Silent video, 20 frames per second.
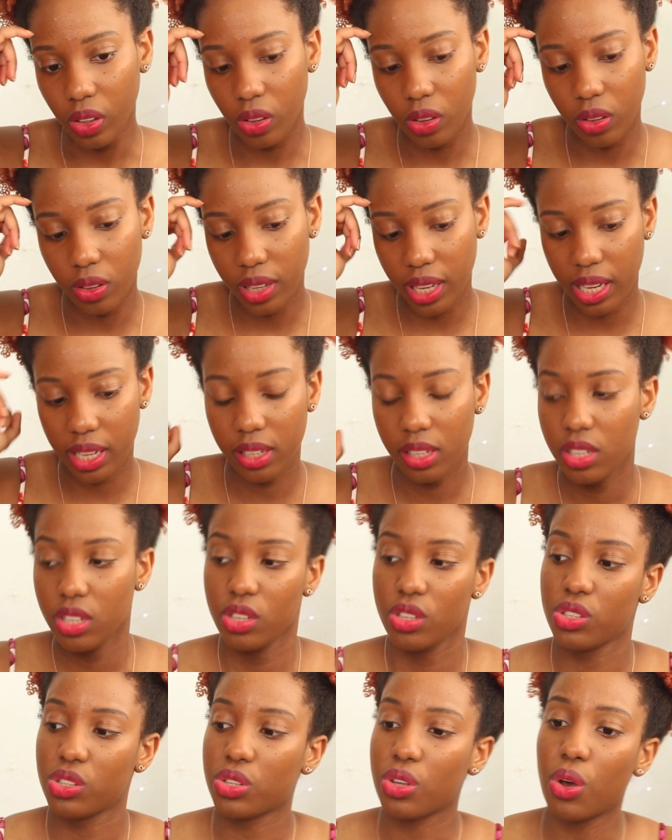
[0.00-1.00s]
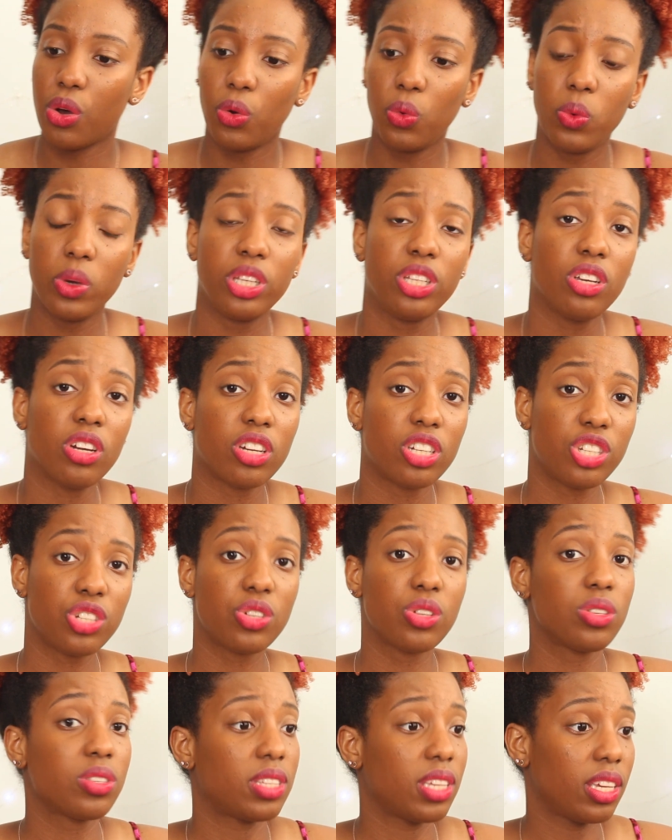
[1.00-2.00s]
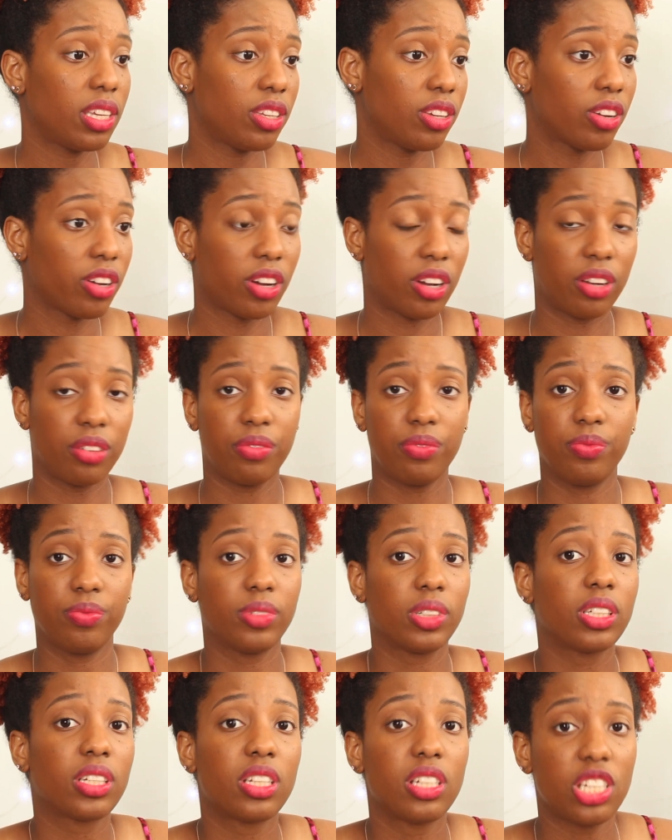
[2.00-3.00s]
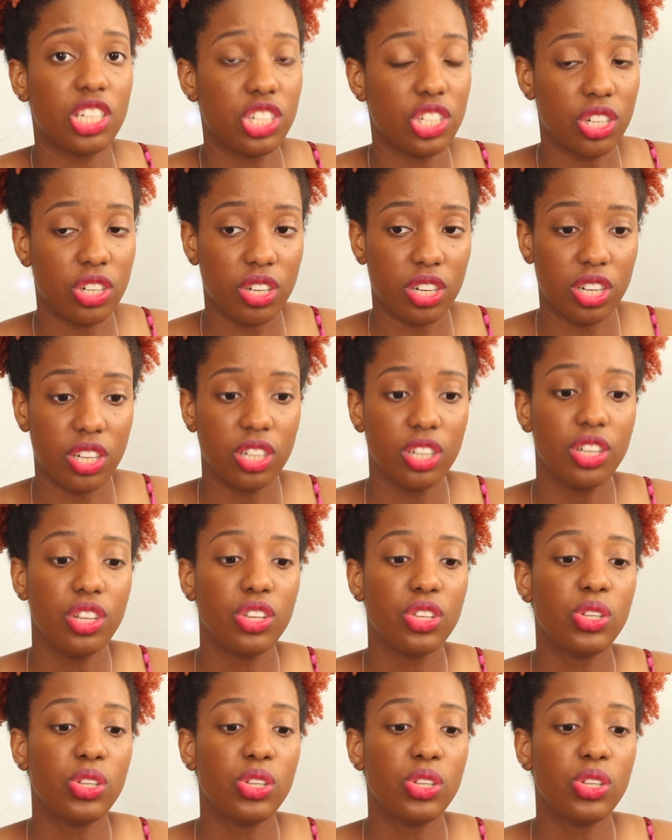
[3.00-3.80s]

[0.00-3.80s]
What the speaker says: Okay, so when you're choosing your conditioner,